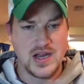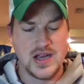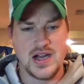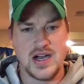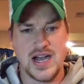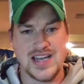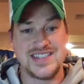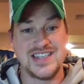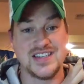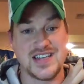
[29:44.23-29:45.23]
uh, I
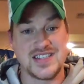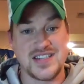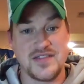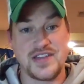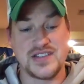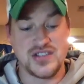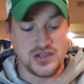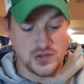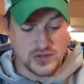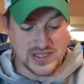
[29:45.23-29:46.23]
see a lot of stuff that's
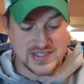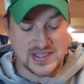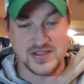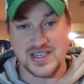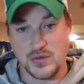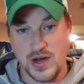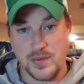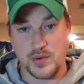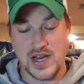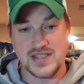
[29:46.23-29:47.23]
new that sells at a right
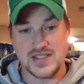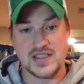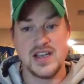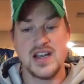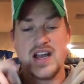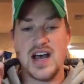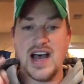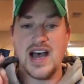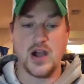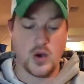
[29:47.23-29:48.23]
price.
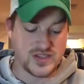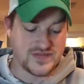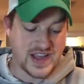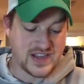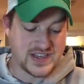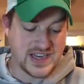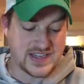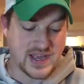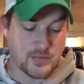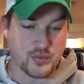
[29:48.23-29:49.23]
I always validate
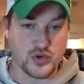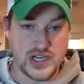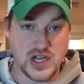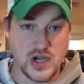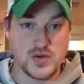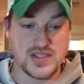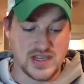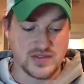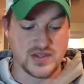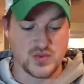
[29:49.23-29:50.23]
that pre-owned
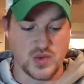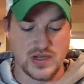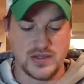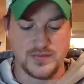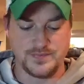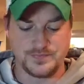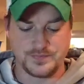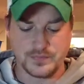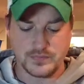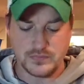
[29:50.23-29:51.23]
sells as well.
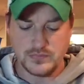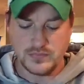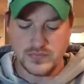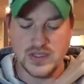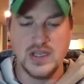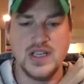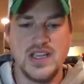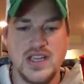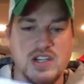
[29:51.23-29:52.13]
Here's